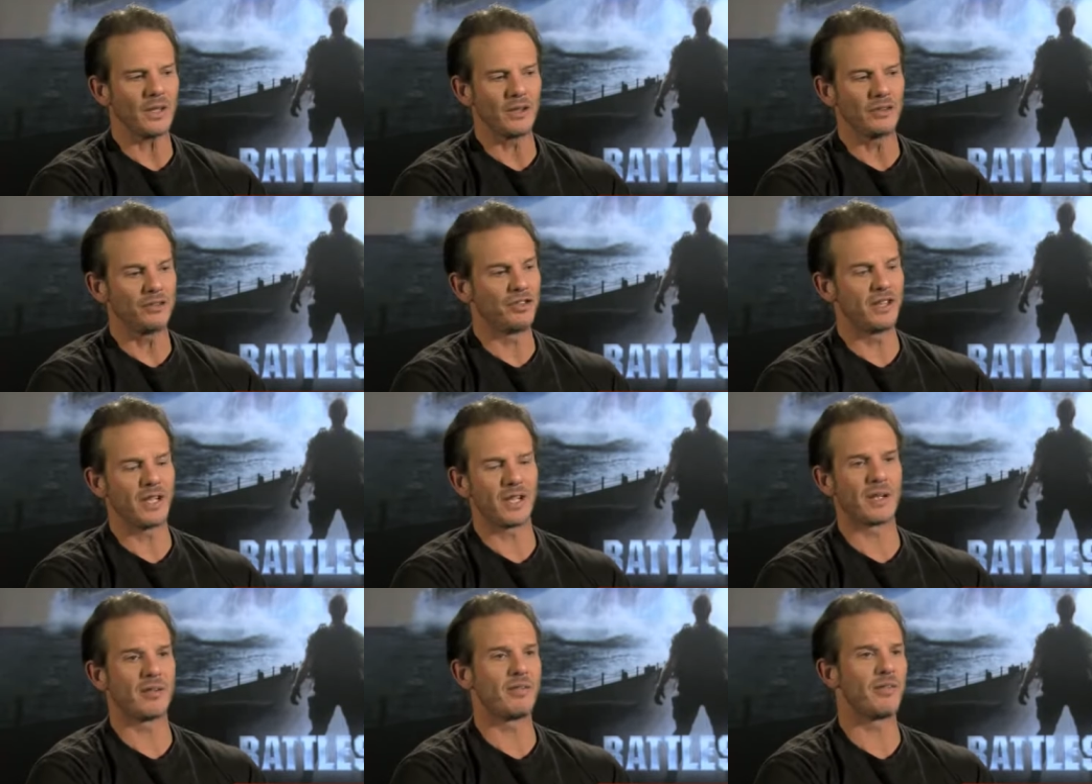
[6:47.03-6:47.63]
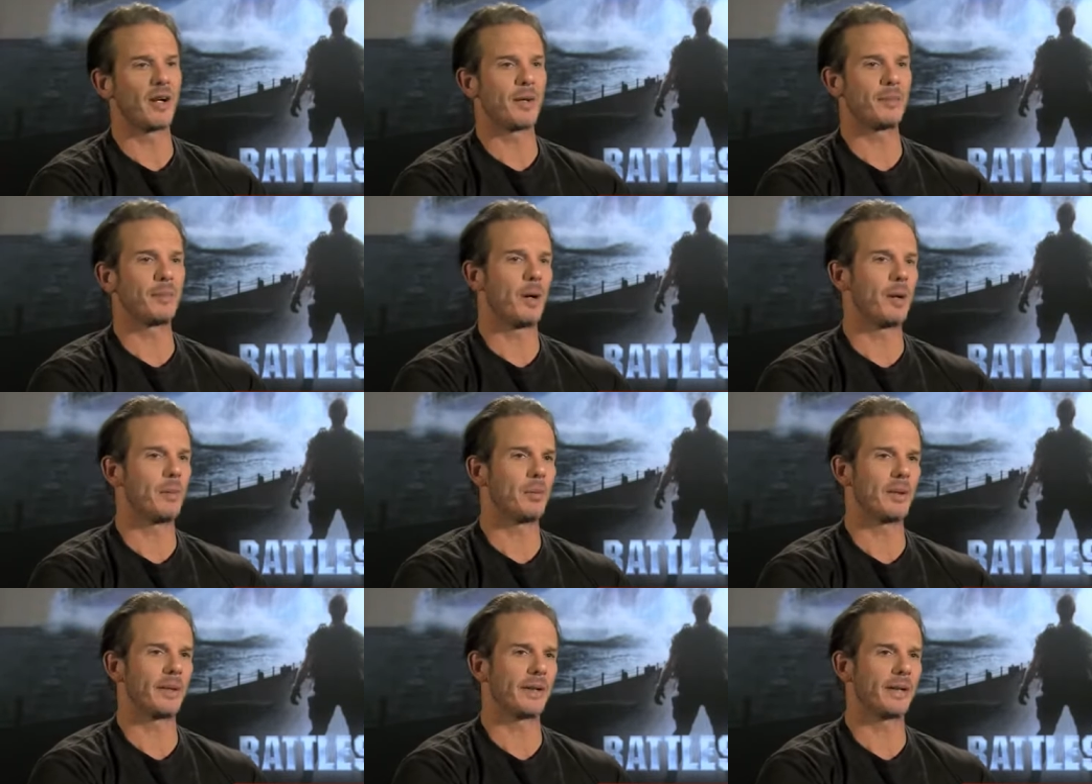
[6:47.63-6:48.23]
she had a very
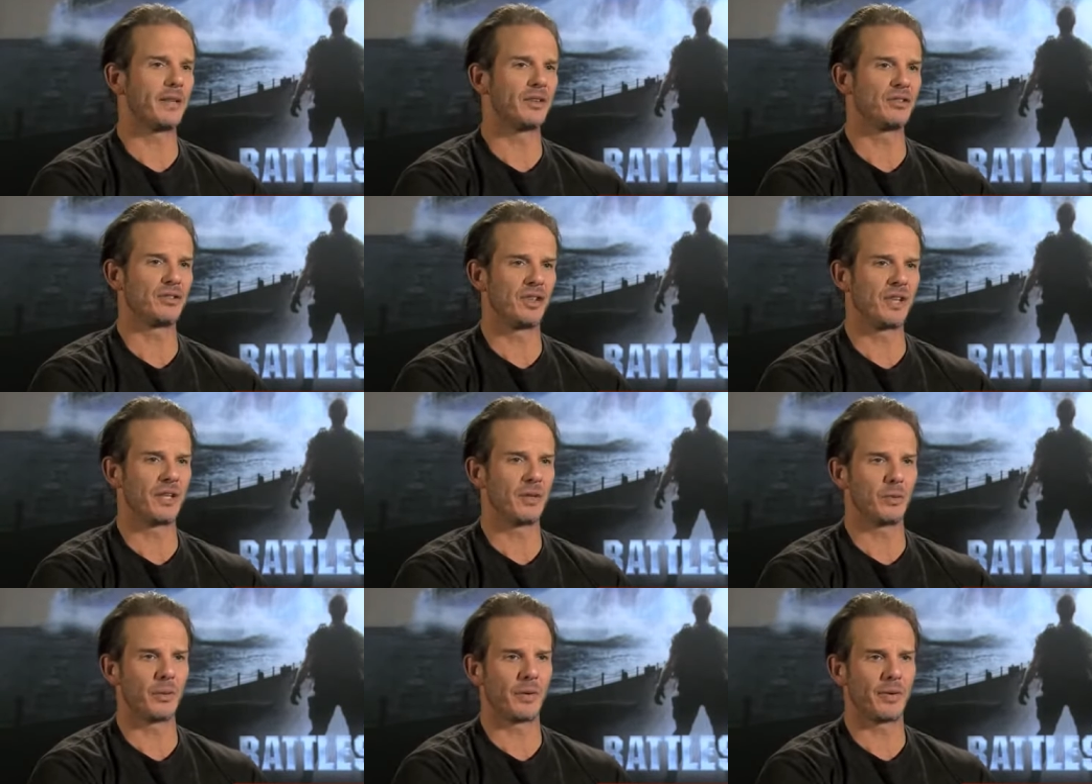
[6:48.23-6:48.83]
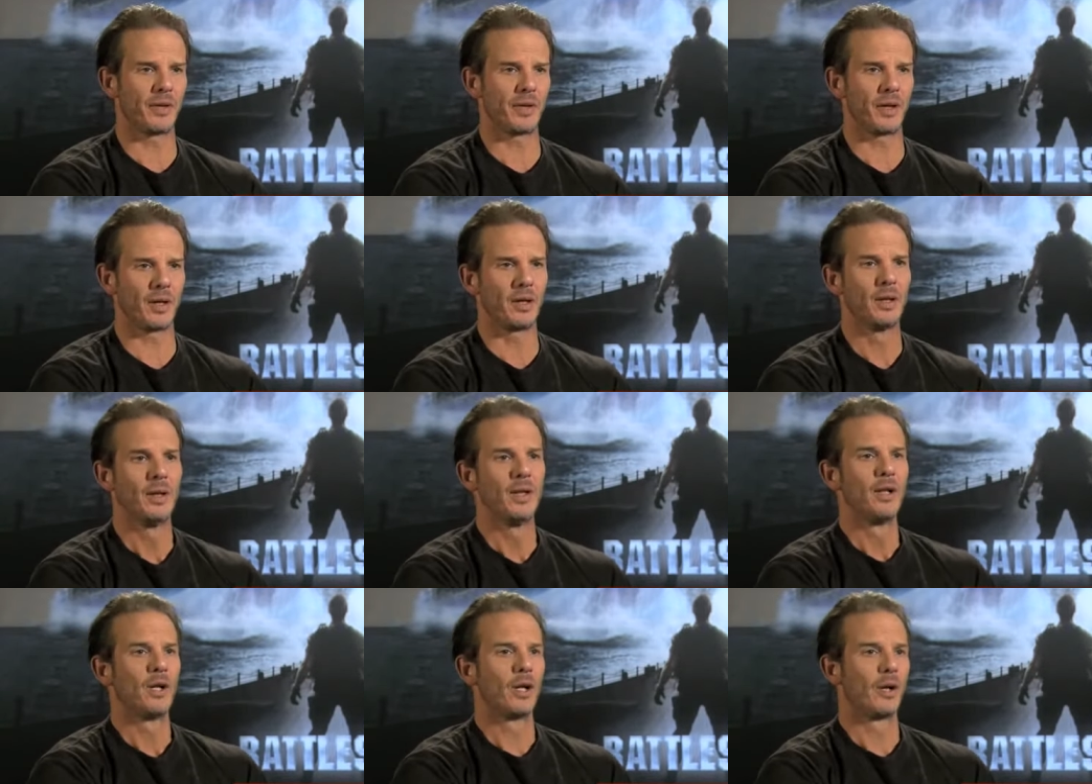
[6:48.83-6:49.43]
public incident with
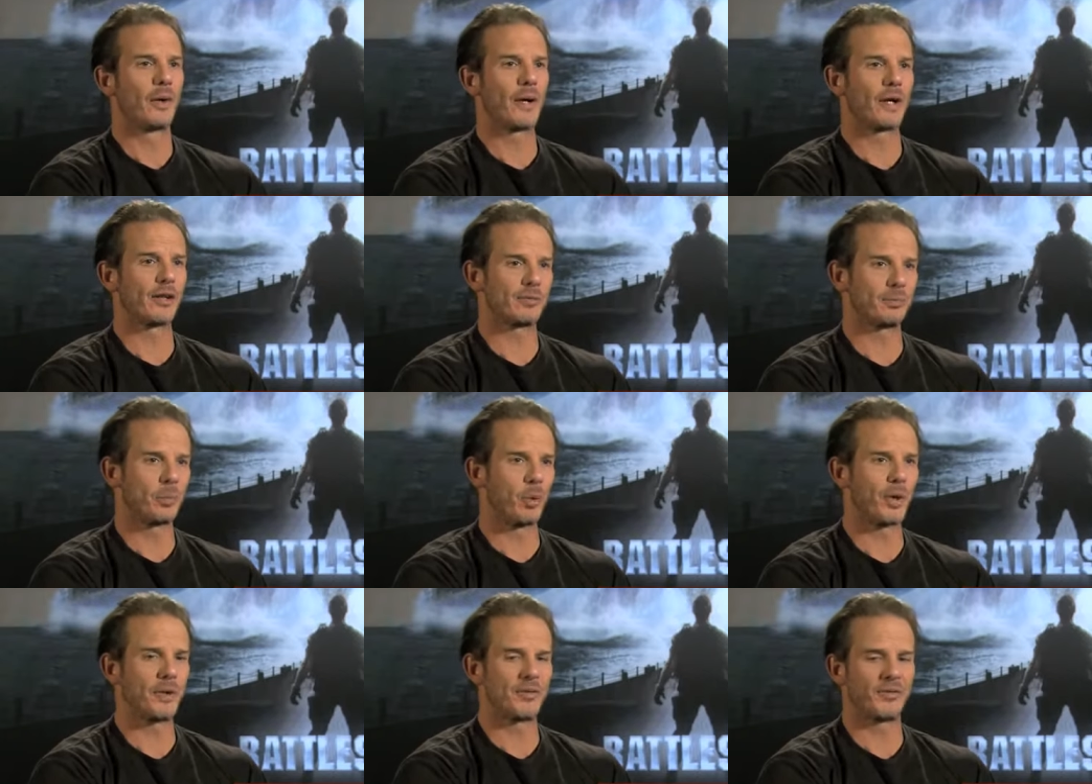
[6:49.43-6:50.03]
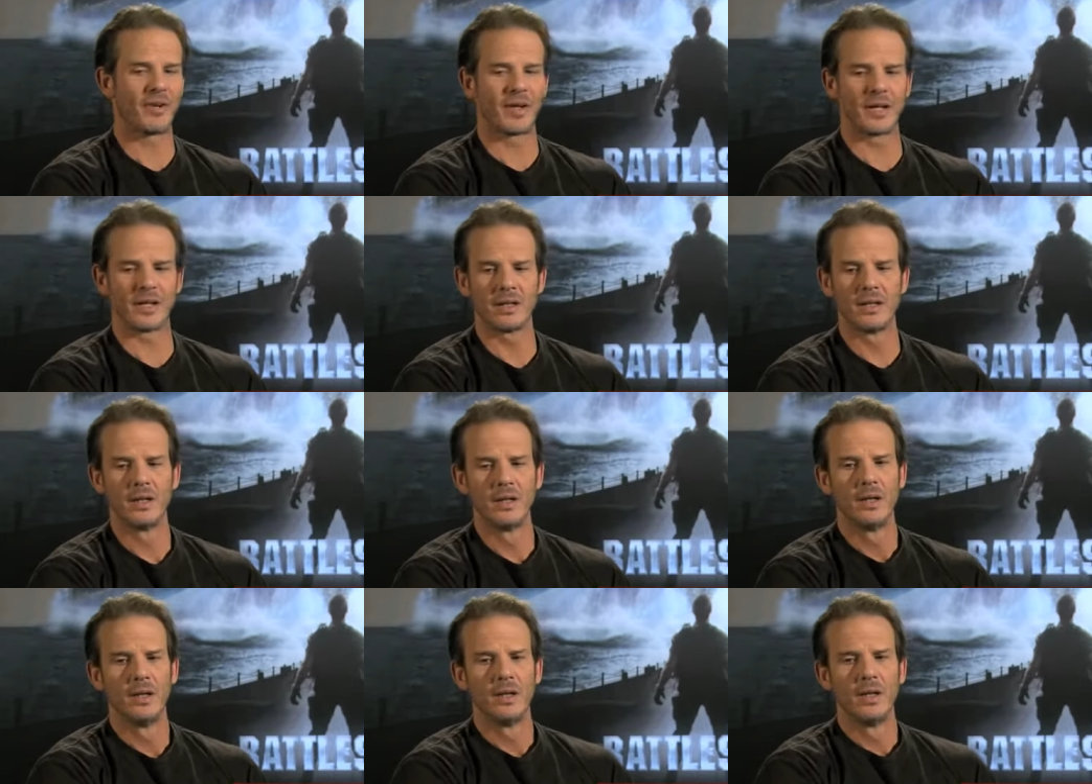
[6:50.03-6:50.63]
her
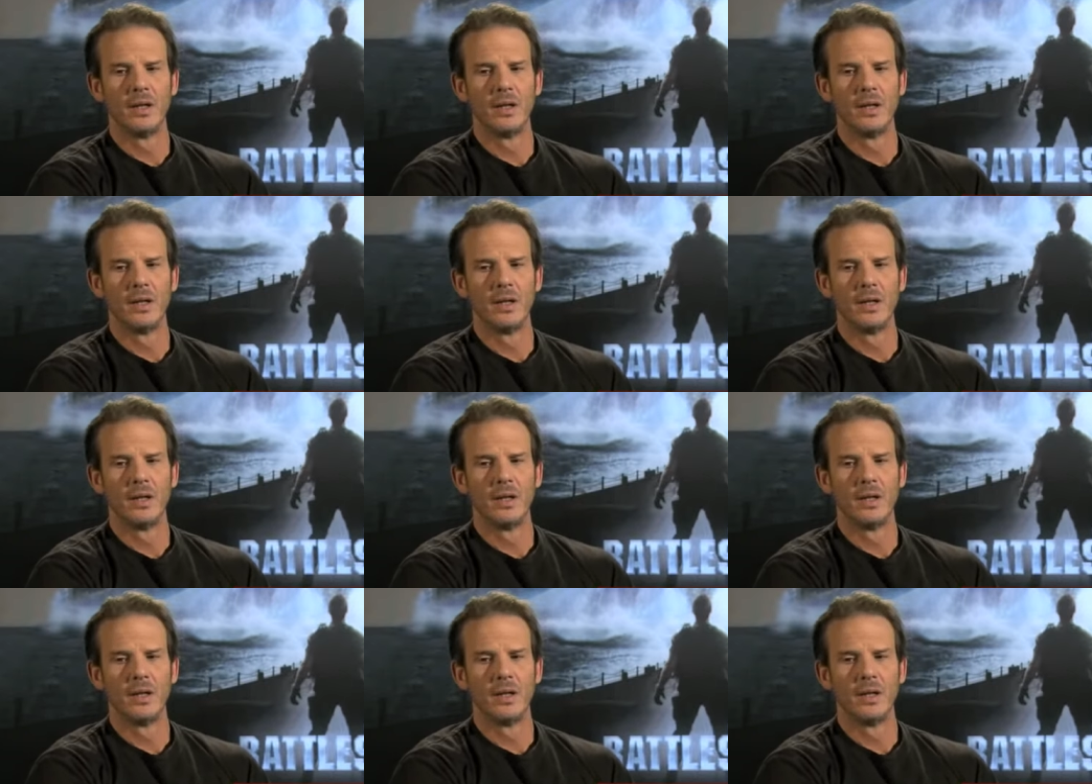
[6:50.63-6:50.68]
ex-boyfriend,